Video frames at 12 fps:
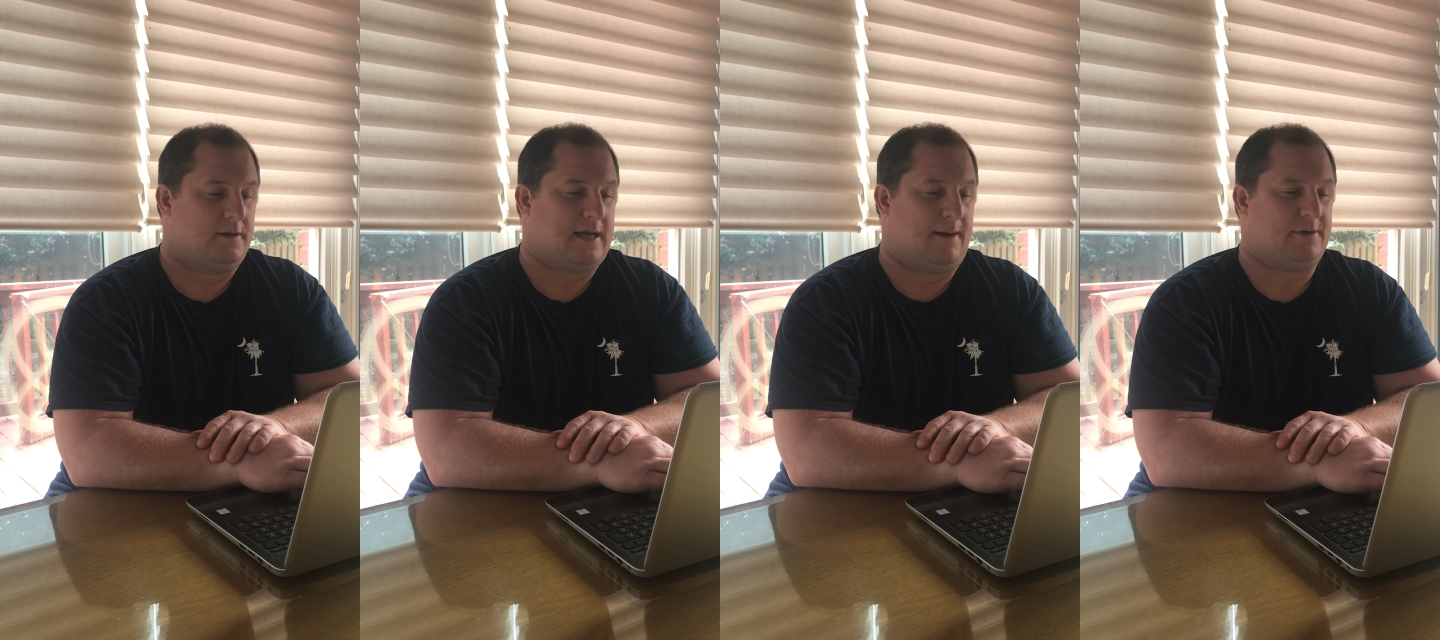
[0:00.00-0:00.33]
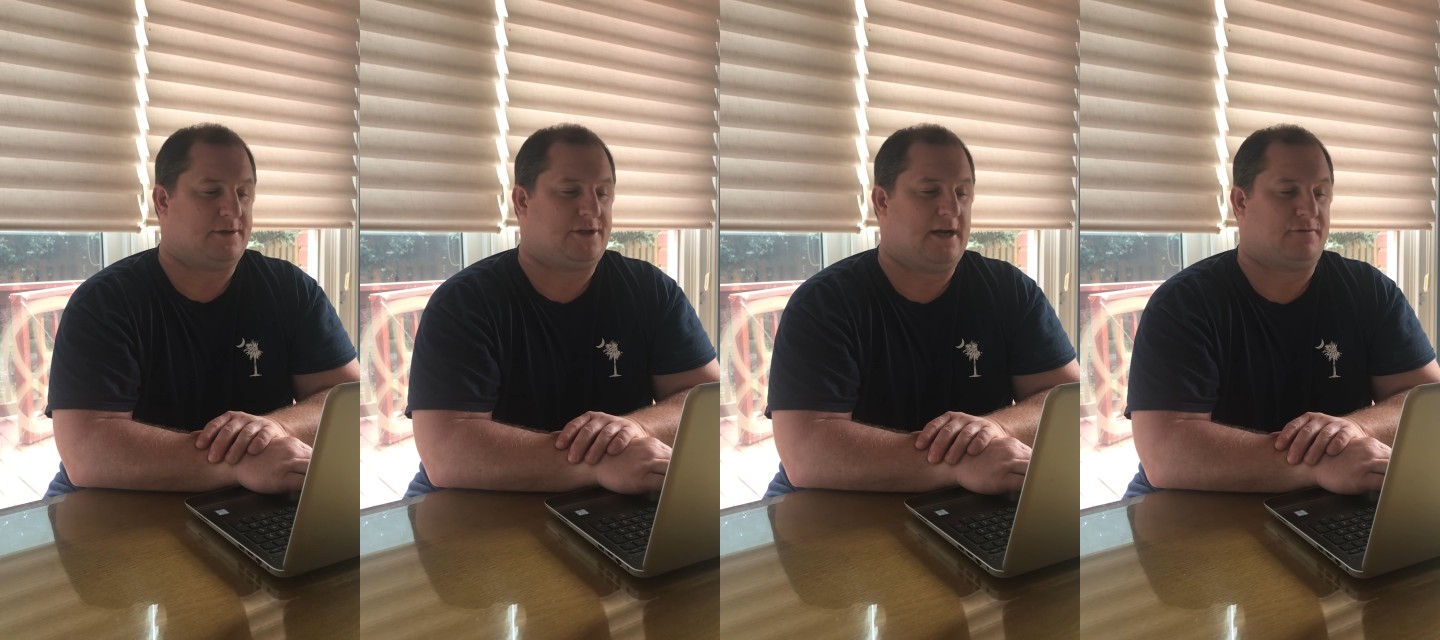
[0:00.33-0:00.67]

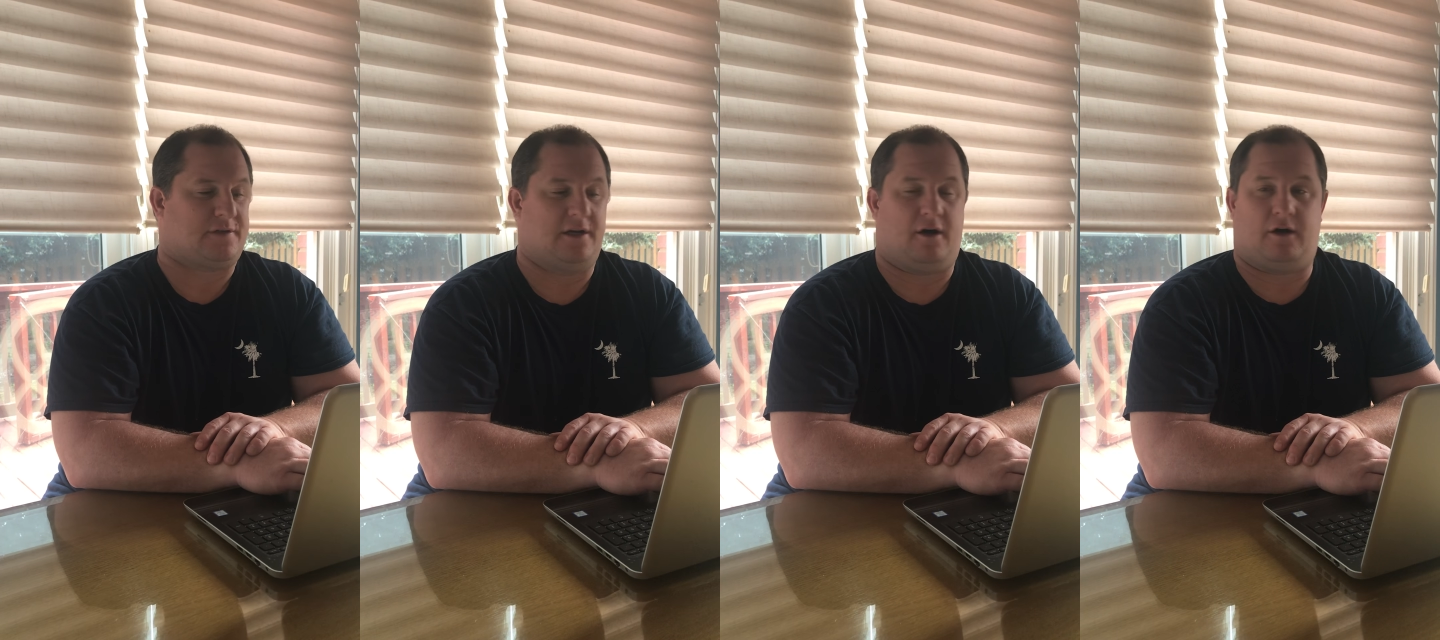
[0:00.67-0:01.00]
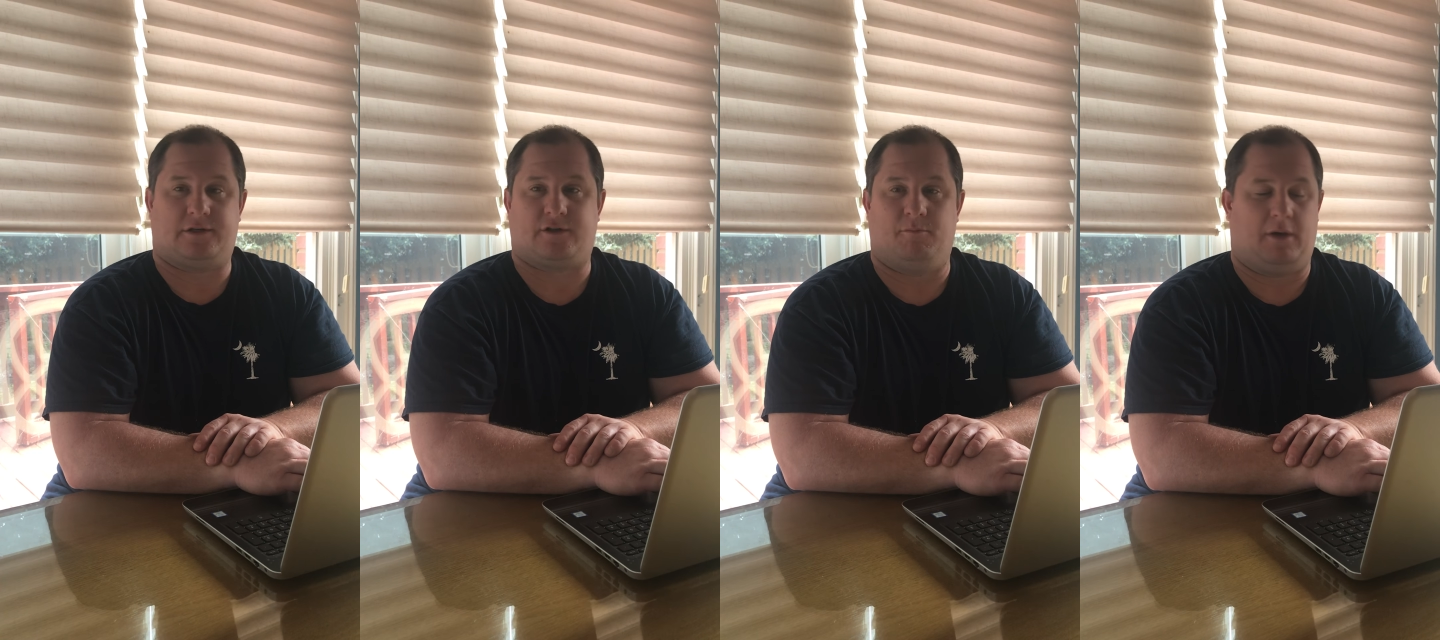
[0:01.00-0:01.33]
Thomas Jefferson
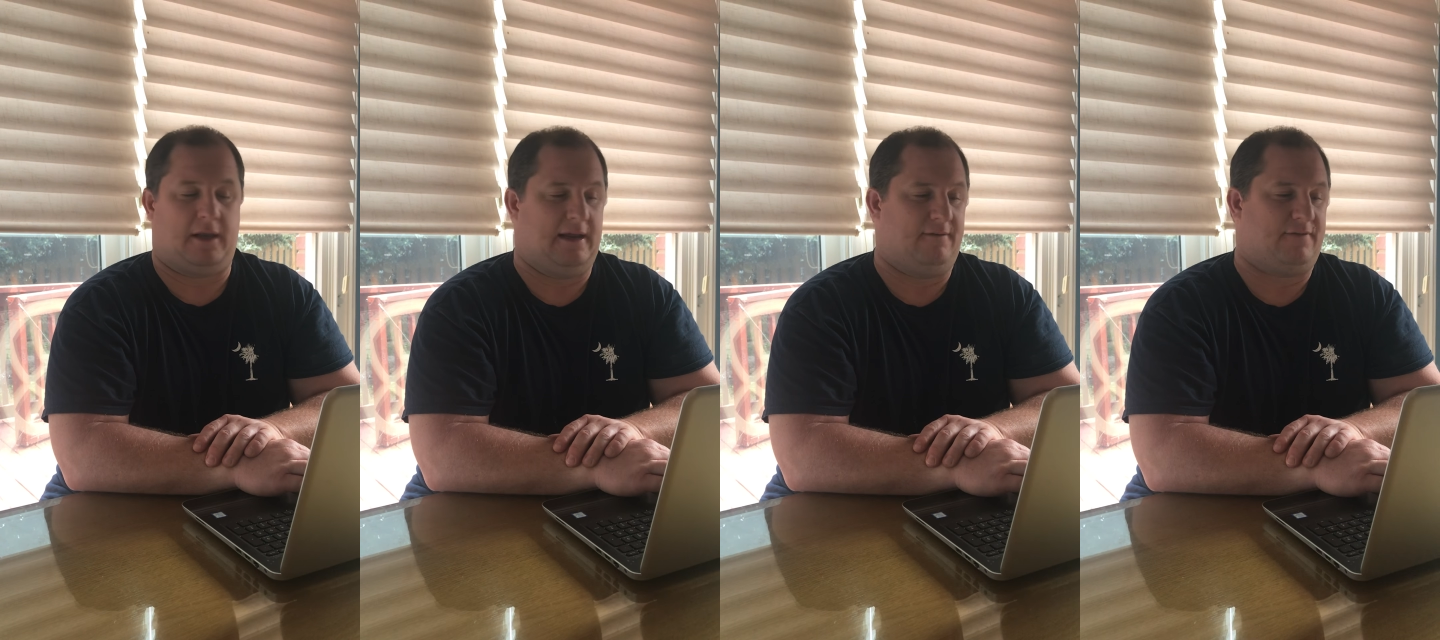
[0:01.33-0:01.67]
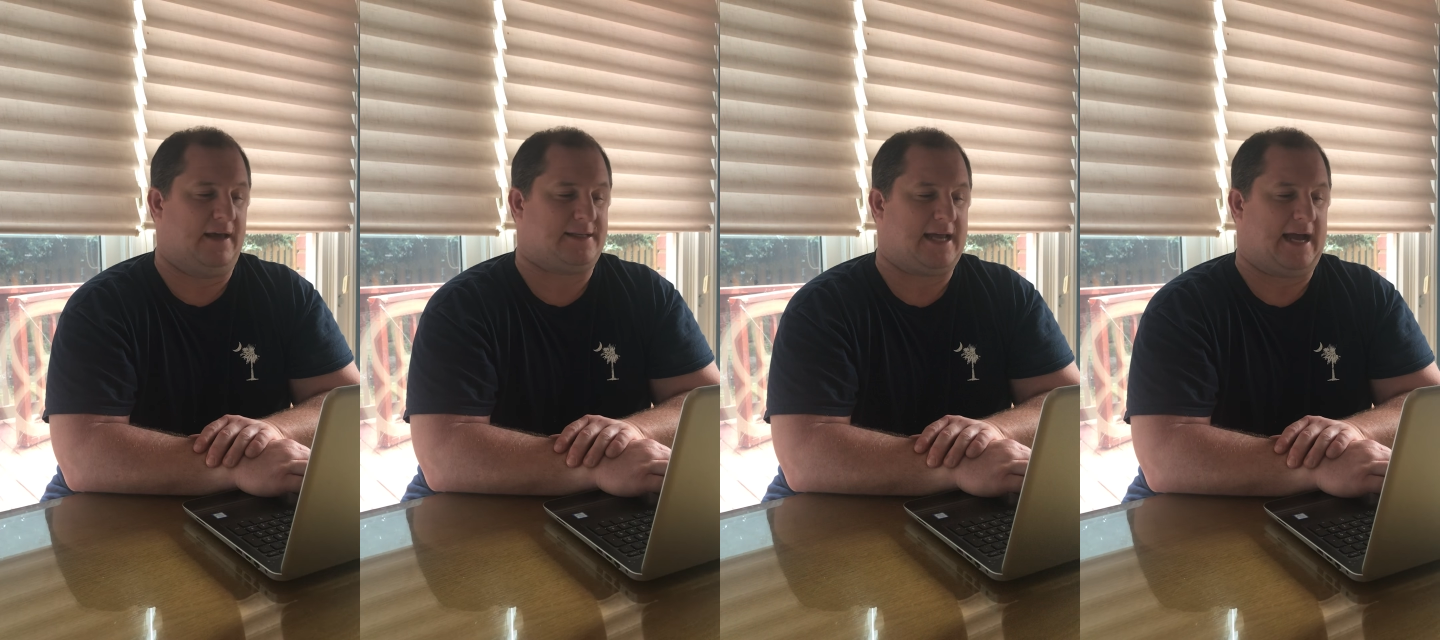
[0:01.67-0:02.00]
also believed
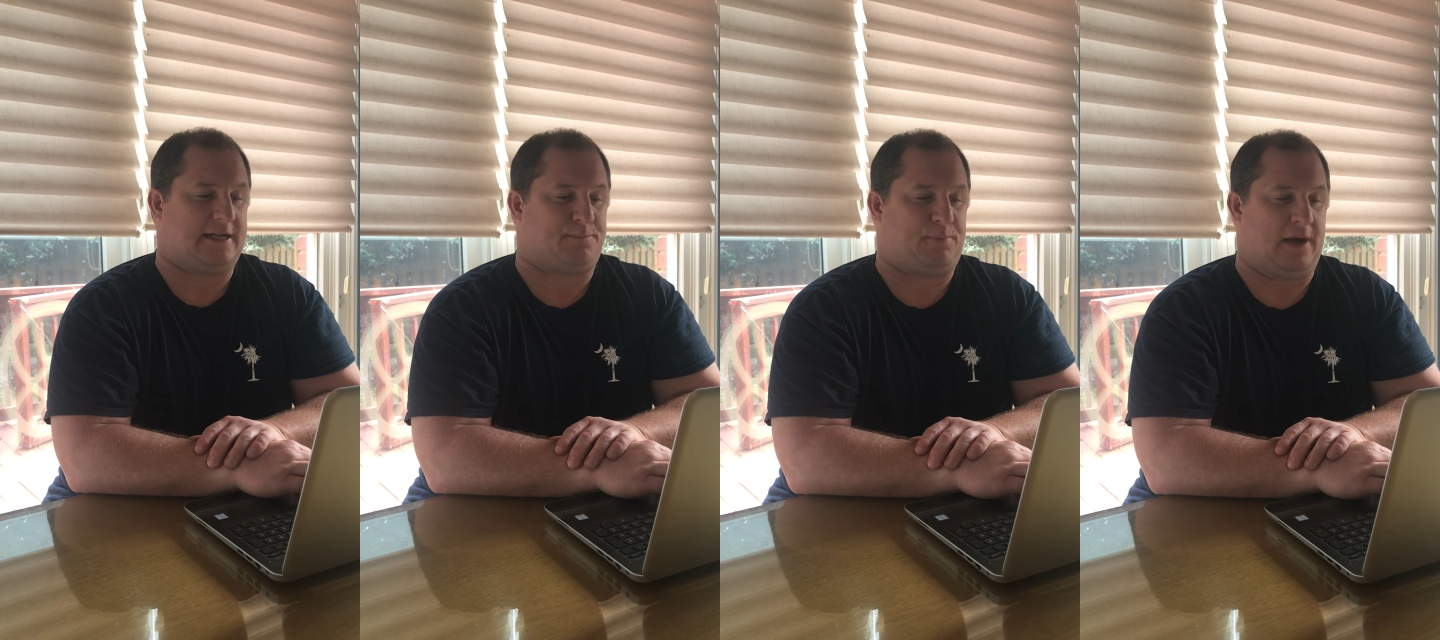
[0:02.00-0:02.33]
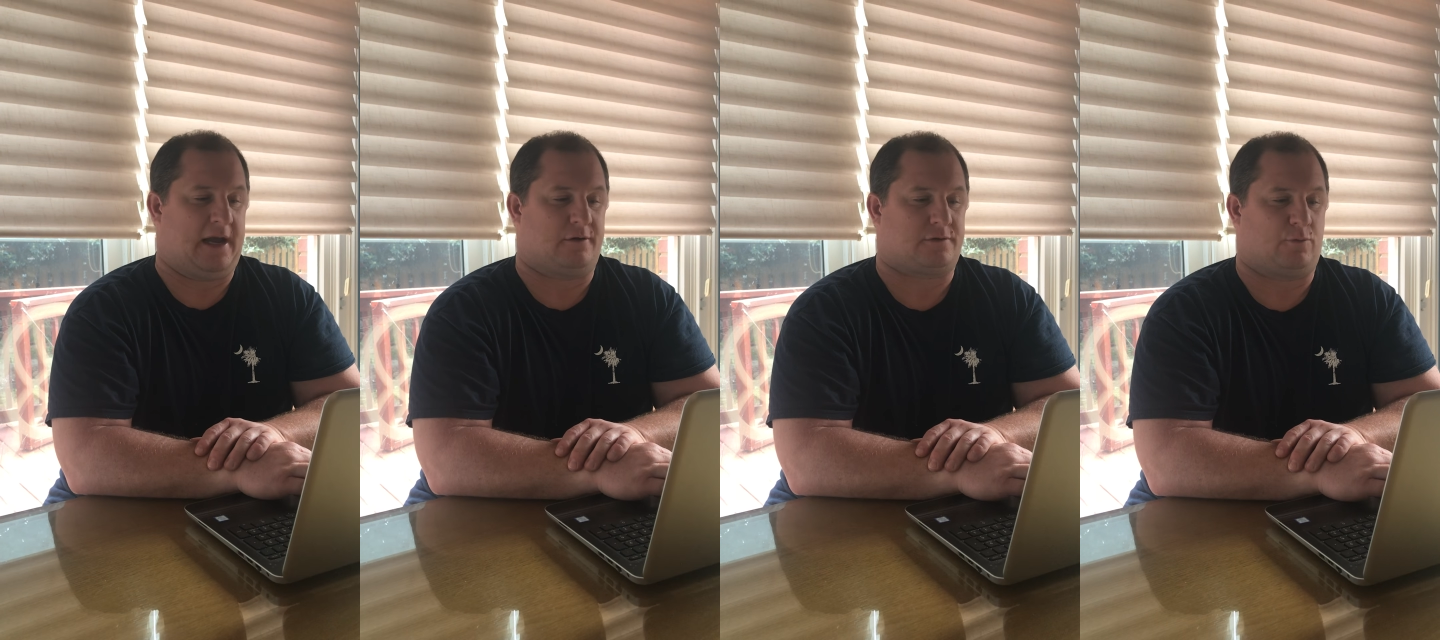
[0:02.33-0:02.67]
that
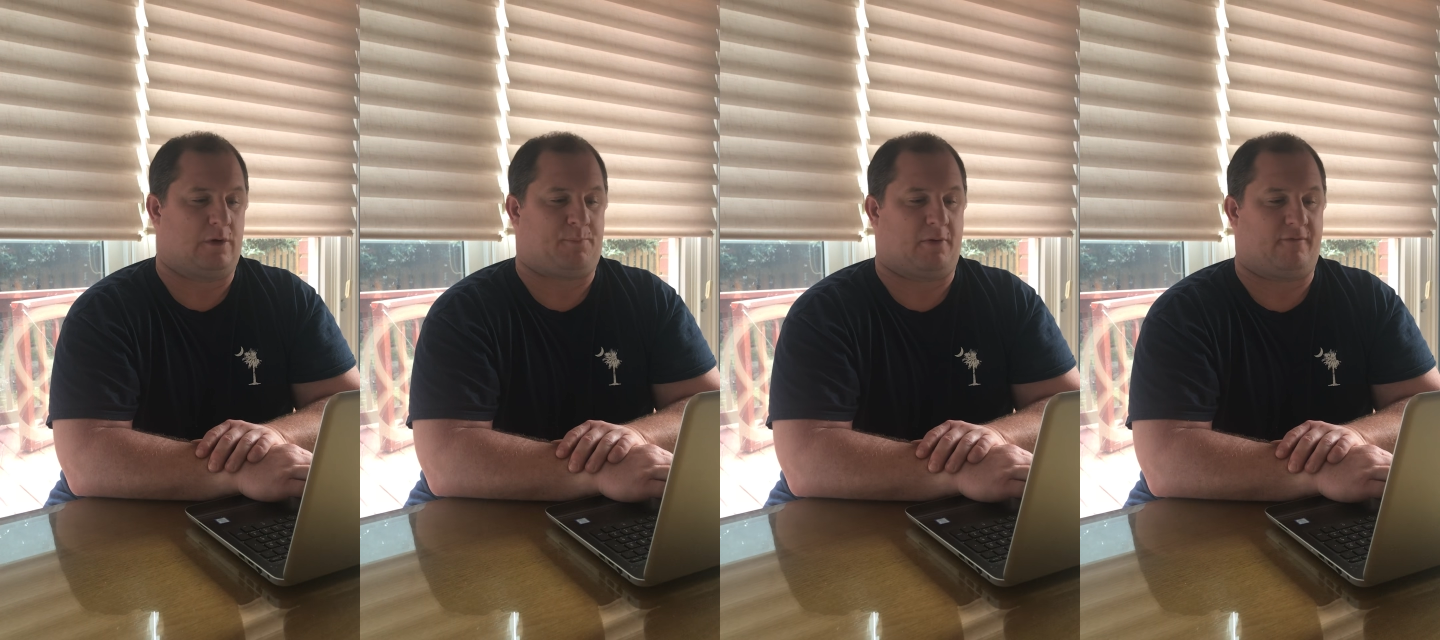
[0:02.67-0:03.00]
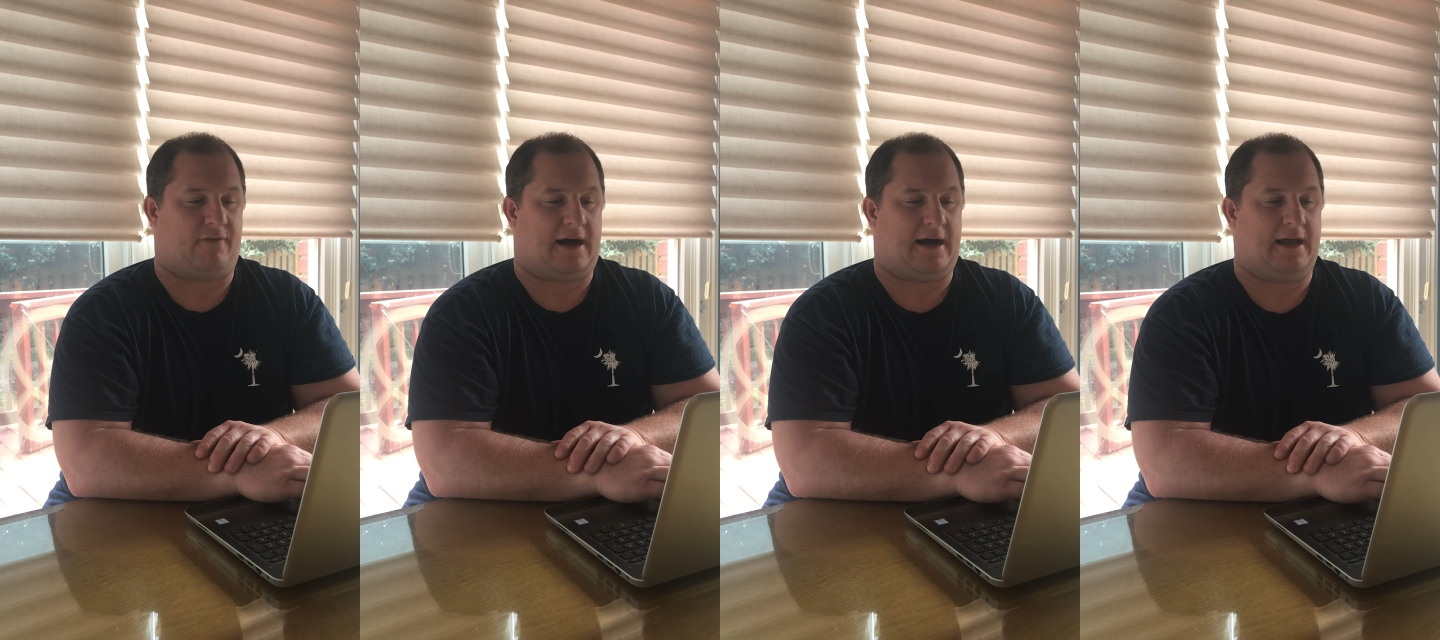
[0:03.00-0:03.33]
taxpayers would
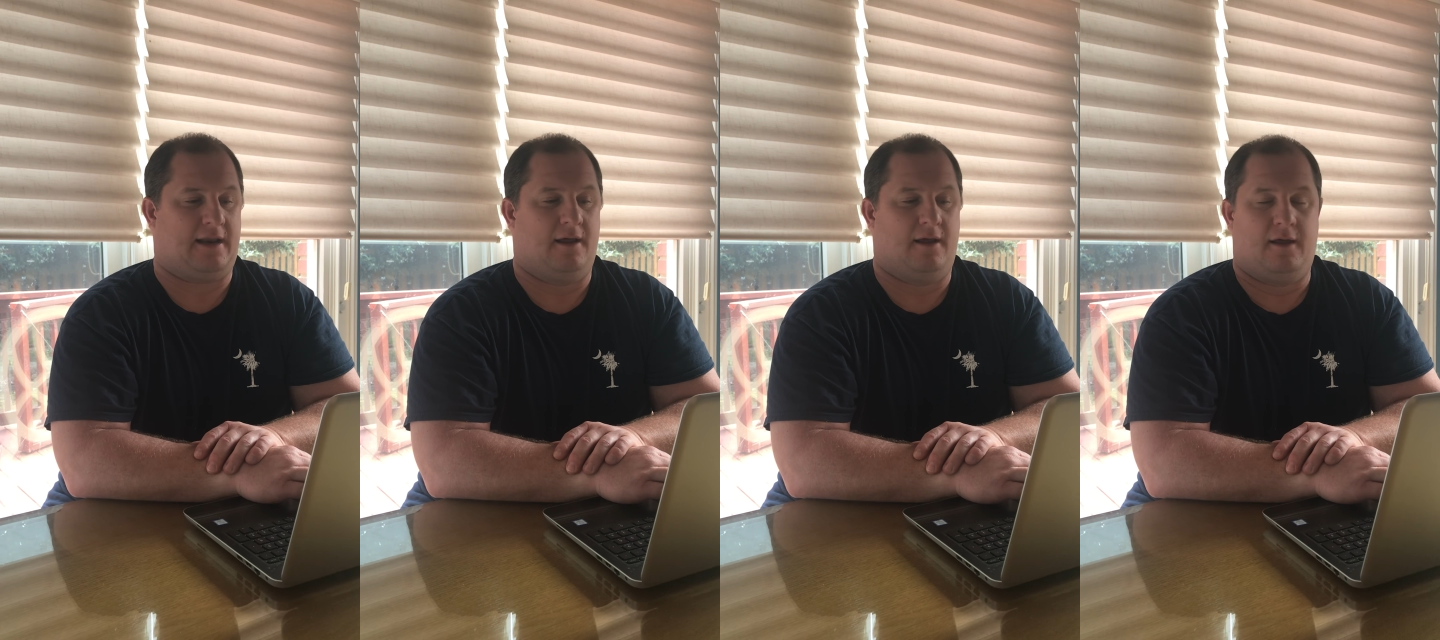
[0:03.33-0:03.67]
provide